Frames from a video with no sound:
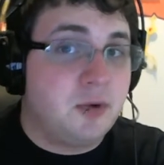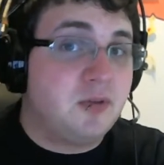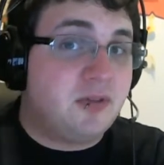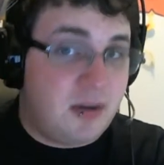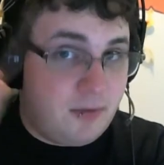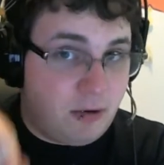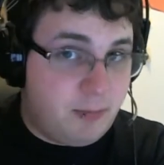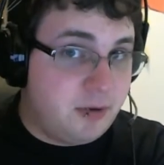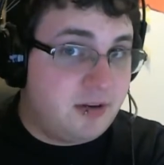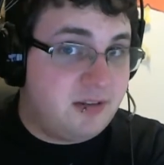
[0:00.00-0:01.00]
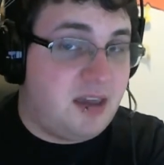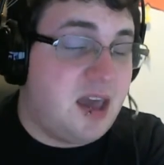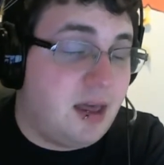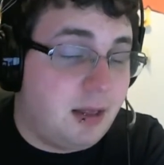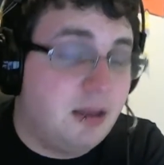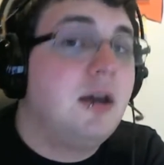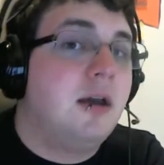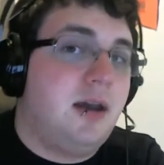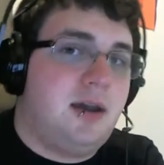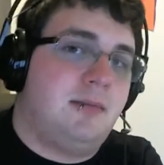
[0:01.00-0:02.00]
to giving your opponents the L,
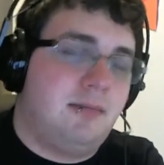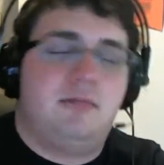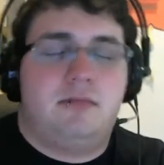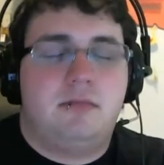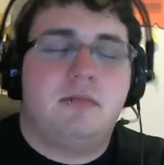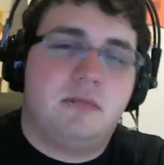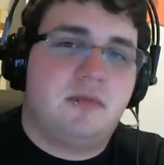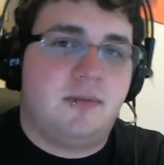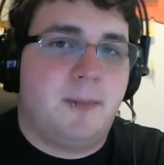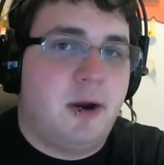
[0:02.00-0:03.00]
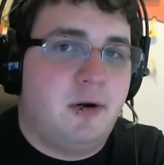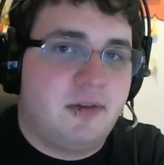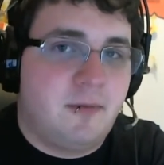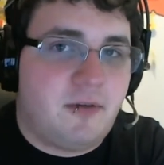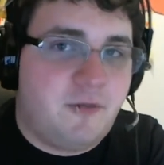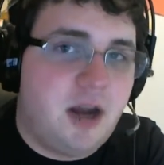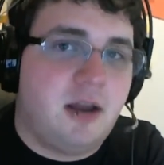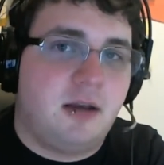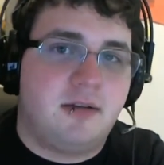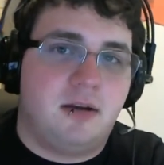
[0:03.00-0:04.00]
and to borrow a term from the
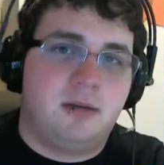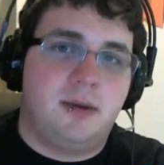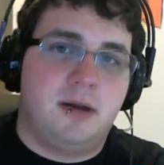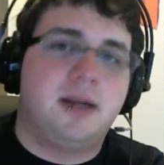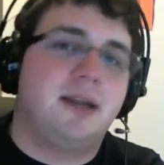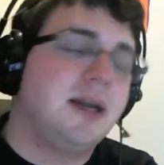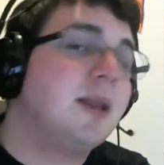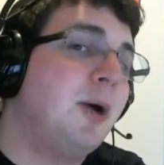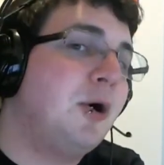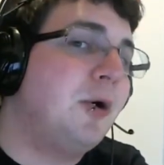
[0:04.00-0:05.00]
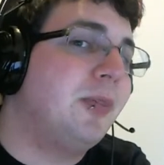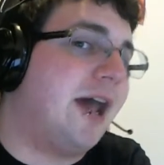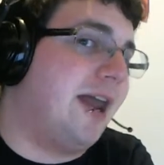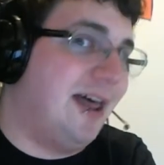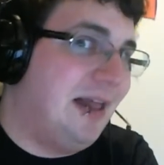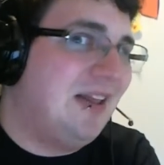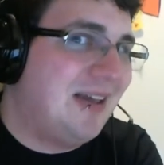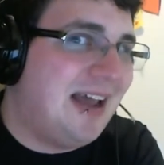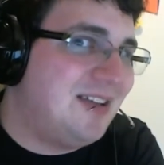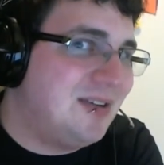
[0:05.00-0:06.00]
fighting community, letting them hold that L
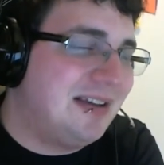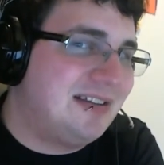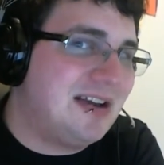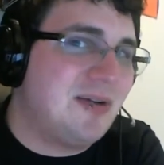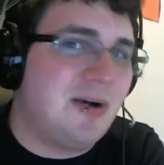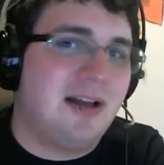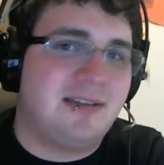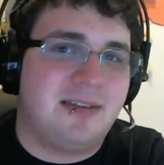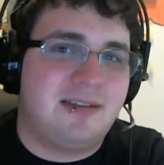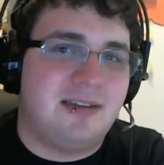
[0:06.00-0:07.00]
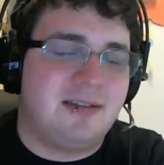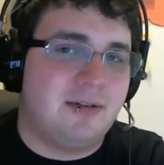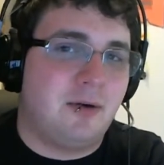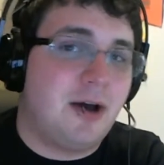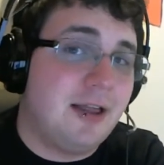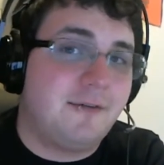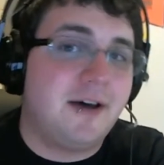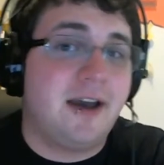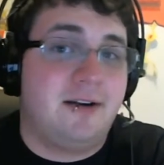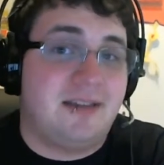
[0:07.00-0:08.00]
as you continue on to the Season 2
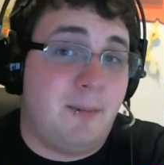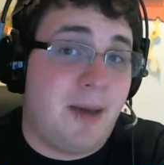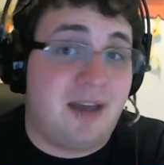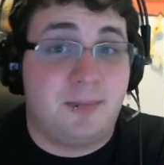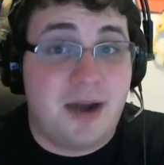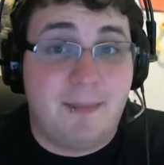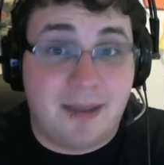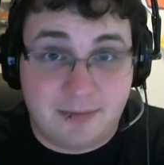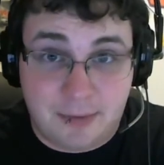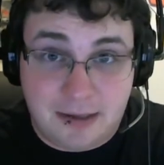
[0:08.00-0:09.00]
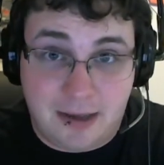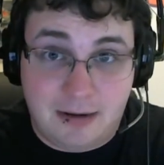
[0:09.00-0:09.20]
qualifiers at PAX Pride next weekend.